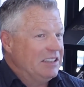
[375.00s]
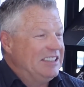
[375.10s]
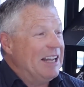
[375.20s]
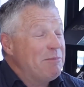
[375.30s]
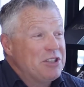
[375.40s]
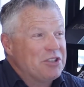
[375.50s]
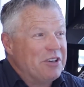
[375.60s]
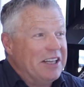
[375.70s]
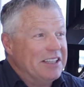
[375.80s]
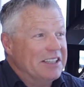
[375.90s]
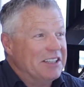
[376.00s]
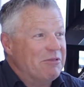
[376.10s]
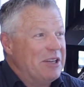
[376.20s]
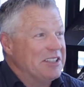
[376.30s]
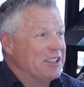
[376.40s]
demonstrated the
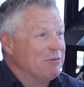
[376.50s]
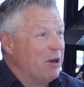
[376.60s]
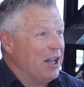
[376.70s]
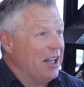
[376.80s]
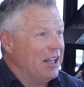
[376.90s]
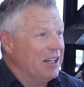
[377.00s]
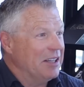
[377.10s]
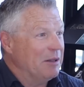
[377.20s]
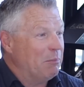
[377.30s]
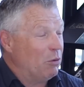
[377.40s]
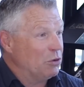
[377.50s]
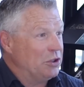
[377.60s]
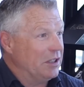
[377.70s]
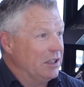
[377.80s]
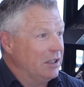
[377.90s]
reason why
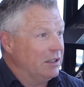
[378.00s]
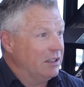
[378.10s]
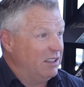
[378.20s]
Portugal,